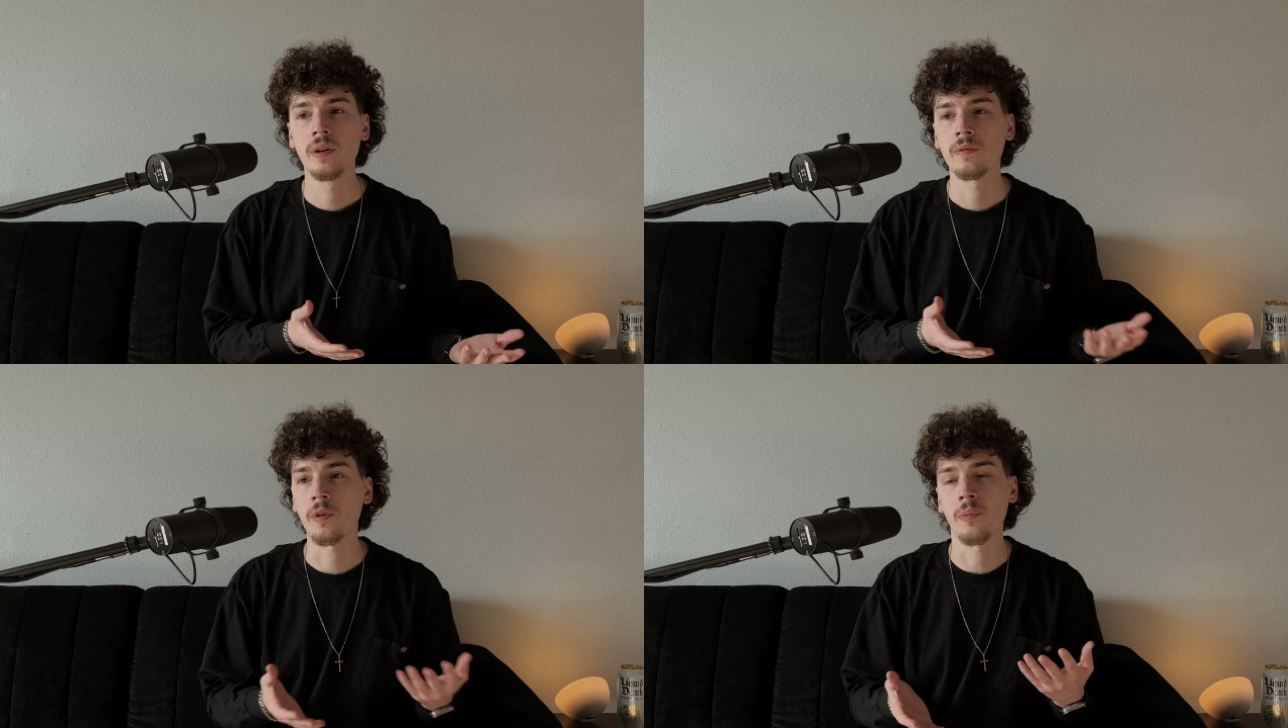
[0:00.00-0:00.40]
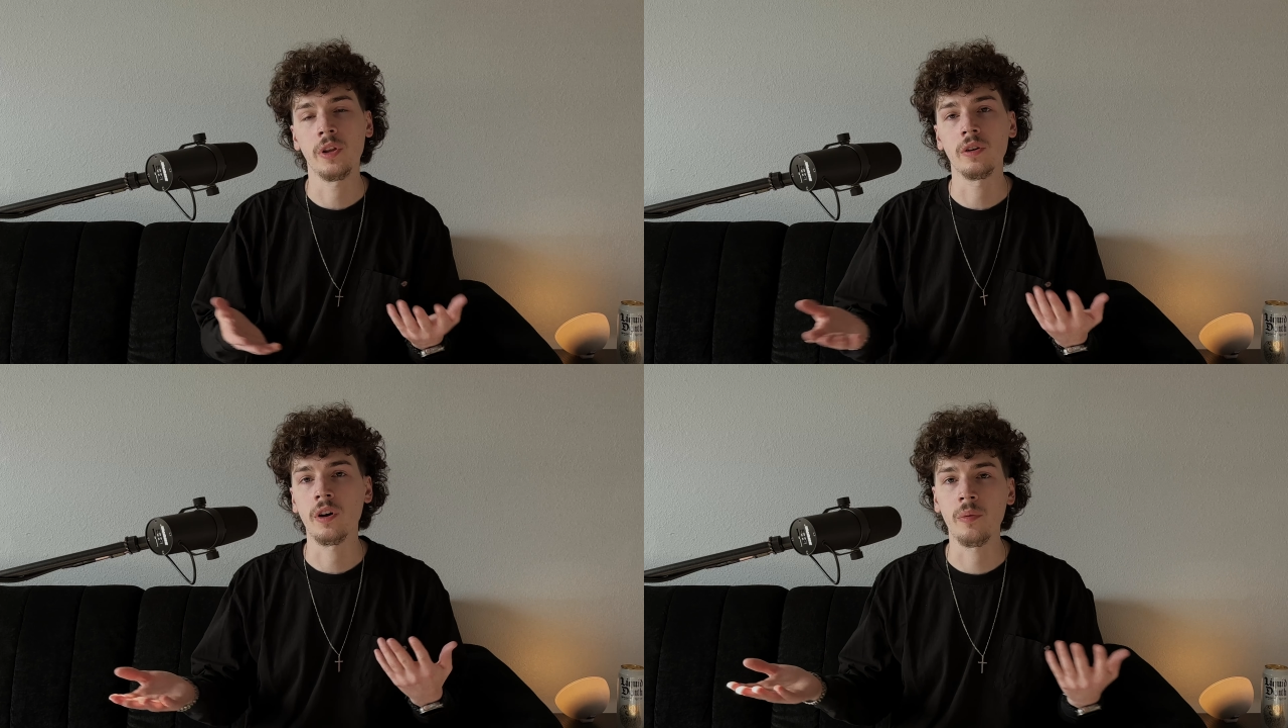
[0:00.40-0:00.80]
from
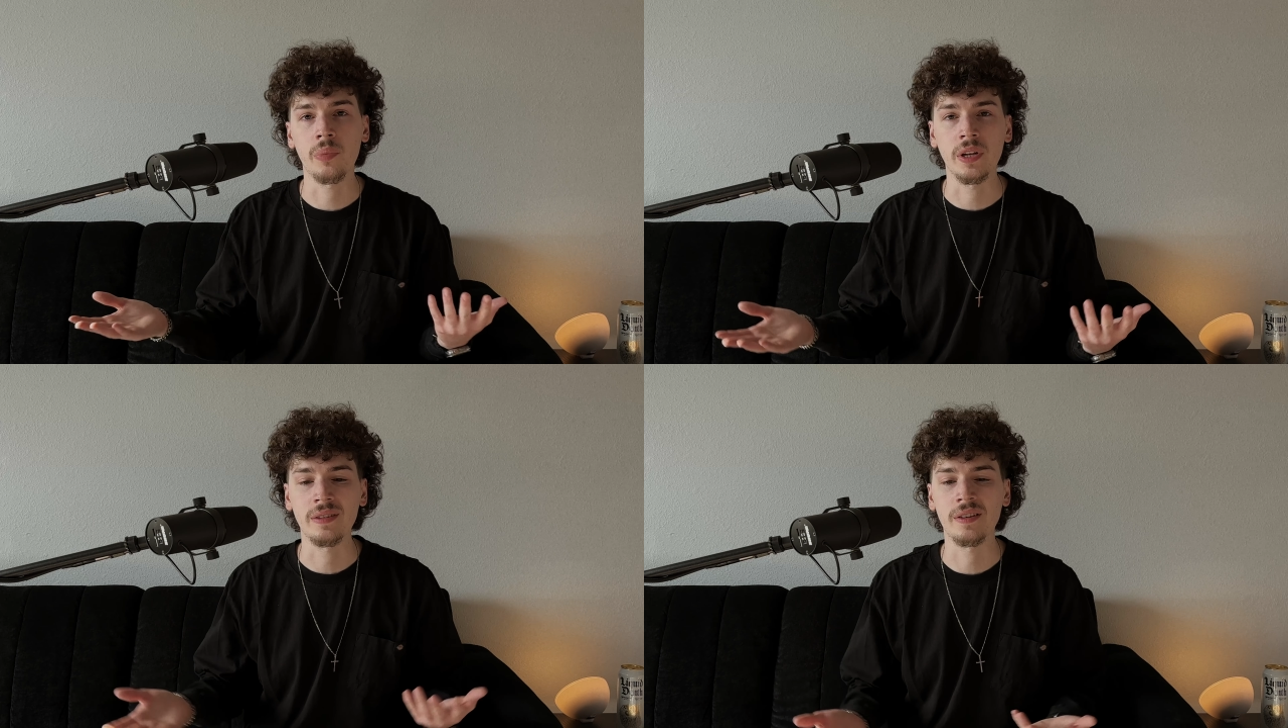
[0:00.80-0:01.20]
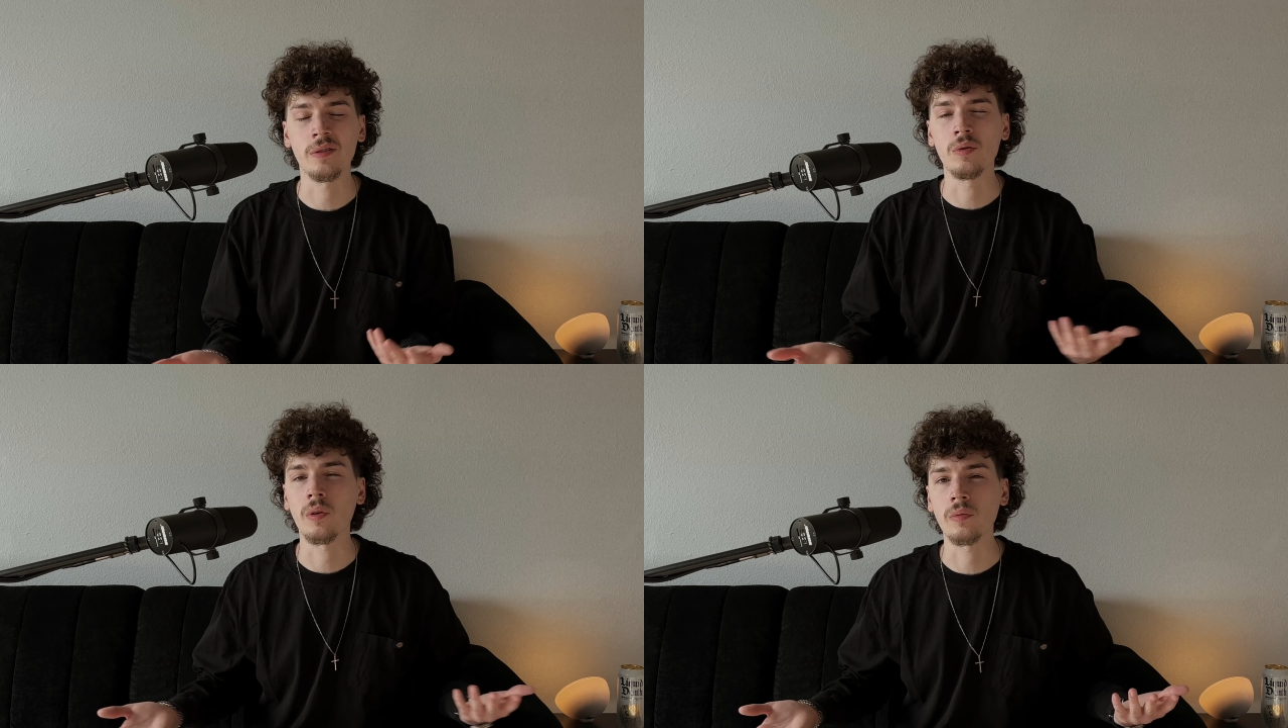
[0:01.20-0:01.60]
other companies that
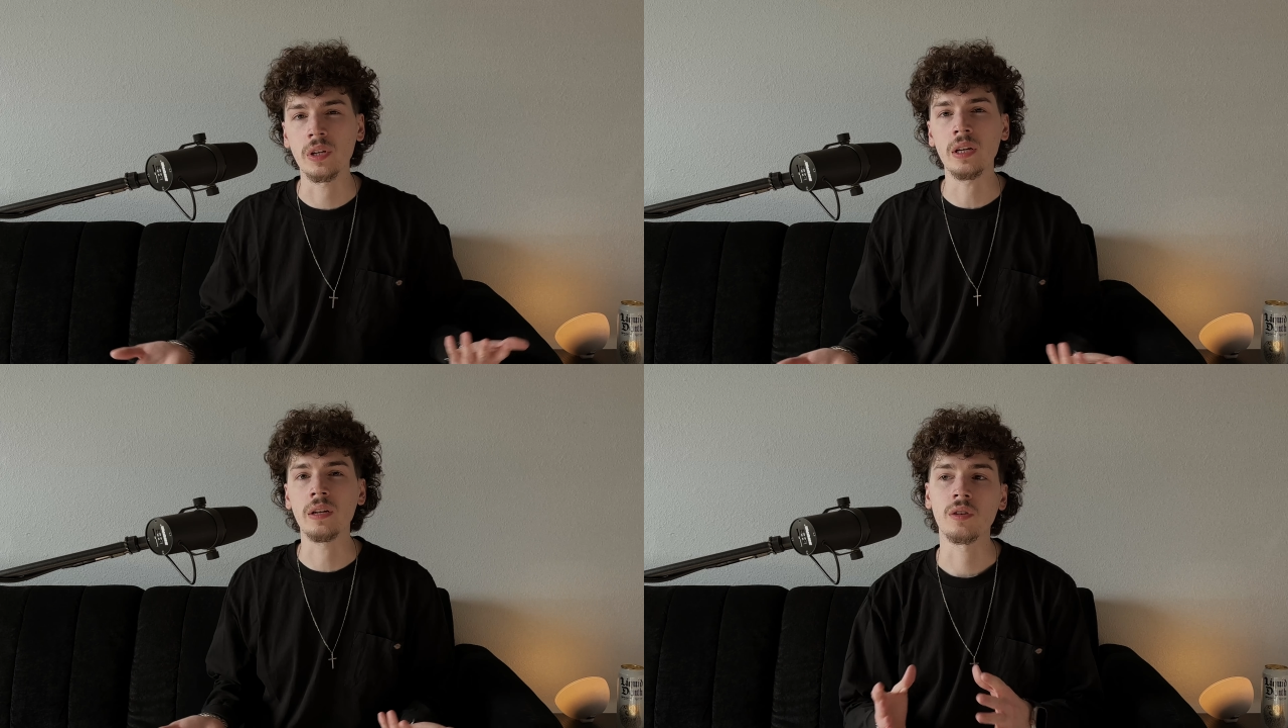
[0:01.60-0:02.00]
you don't need.